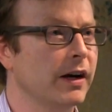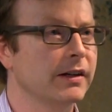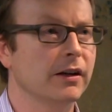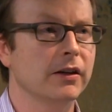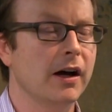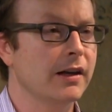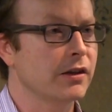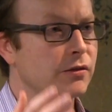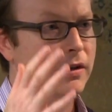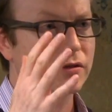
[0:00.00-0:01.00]
find online,
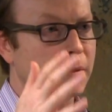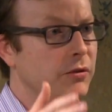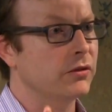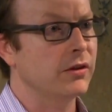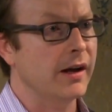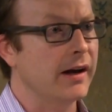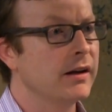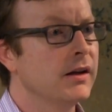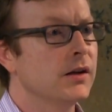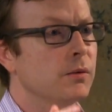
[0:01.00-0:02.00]
the transcription to that,
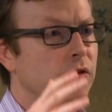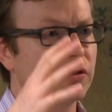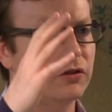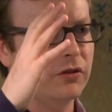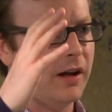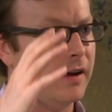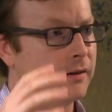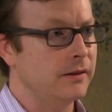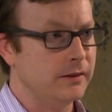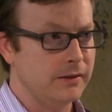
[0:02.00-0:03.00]
which is just
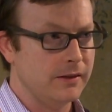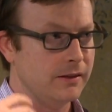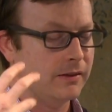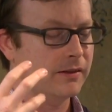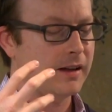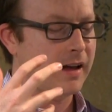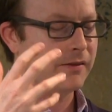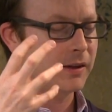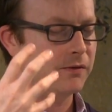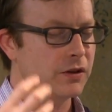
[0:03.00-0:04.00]

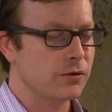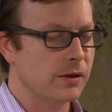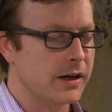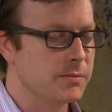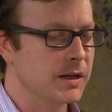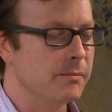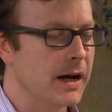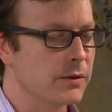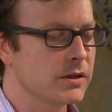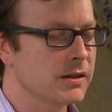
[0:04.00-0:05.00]
having them visualize be a
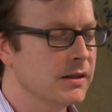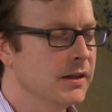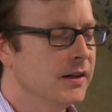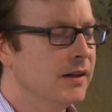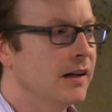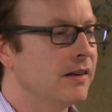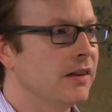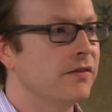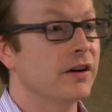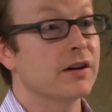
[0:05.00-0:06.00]
mountain, and
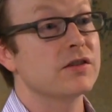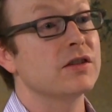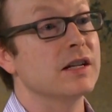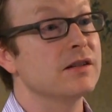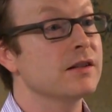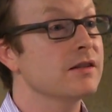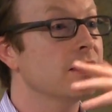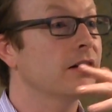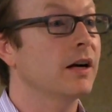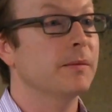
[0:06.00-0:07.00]
then the various seasons
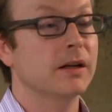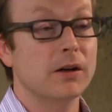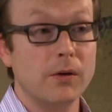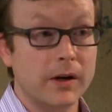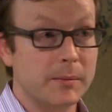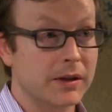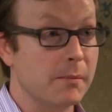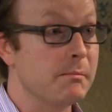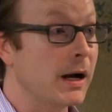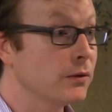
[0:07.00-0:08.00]
that are coming and going, but the
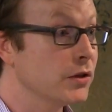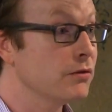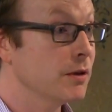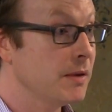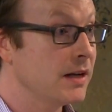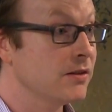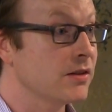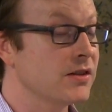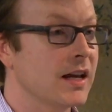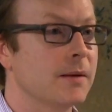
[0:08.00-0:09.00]
mountain remains the
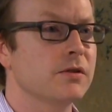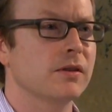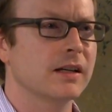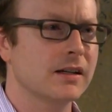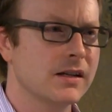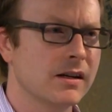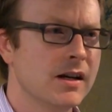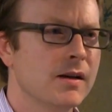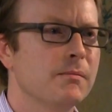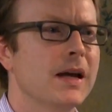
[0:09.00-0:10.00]
same, so they get to
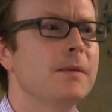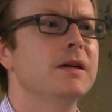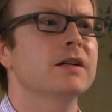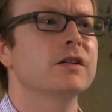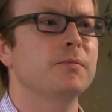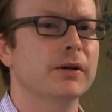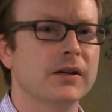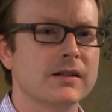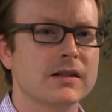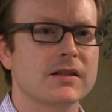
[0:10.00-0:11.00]
maybe
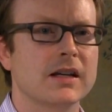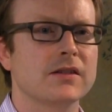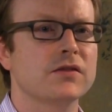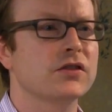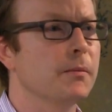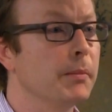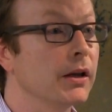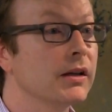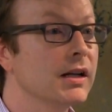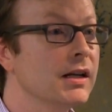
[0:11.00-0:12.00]
experience a sense of
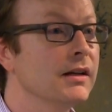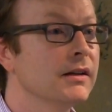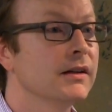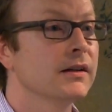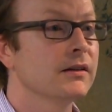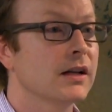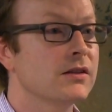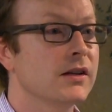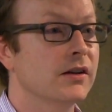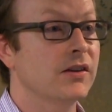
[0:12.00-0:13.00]
stability
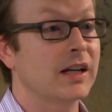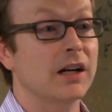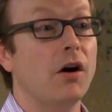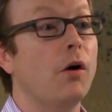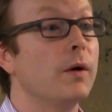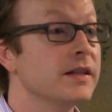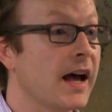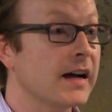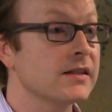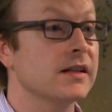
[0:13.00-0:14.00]
that's there that they can always
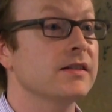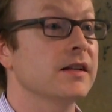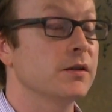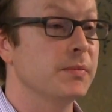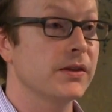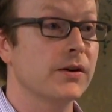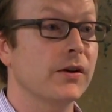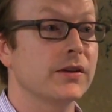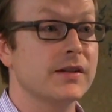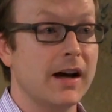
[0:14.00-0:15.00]
access, that's been there
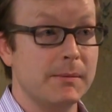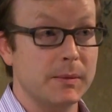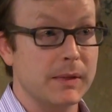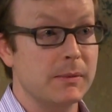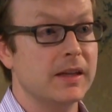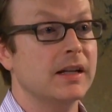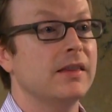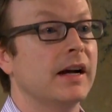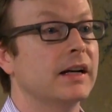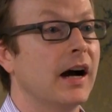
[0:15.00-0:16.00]
all the time, but maybe they
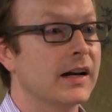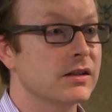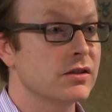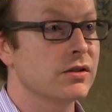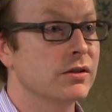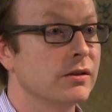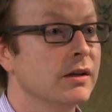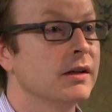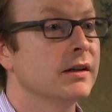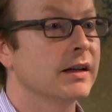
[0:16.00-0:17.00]
need that guidance to
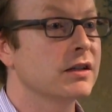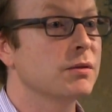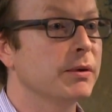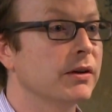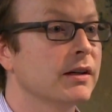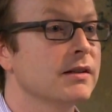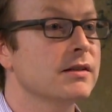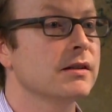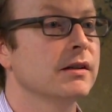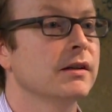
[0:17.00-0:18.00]

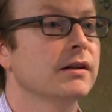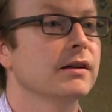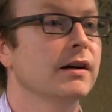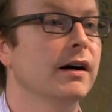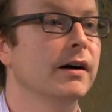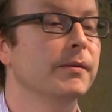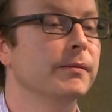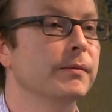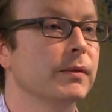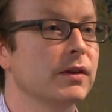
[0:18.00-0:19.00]
experience.
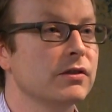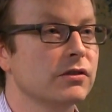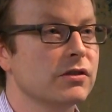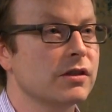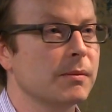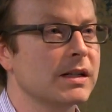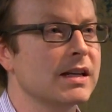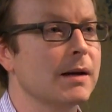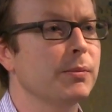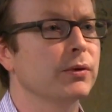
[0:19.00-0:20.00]
These are just some
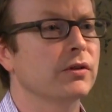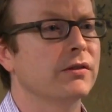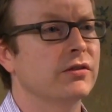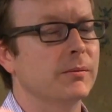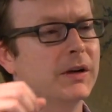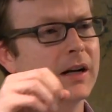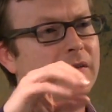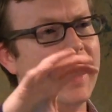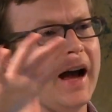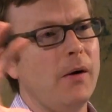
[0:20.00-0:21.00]
examples of some kind
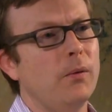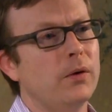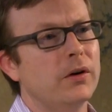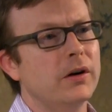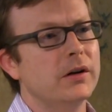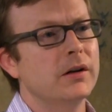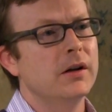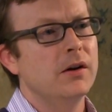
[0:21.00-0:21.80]
of outward,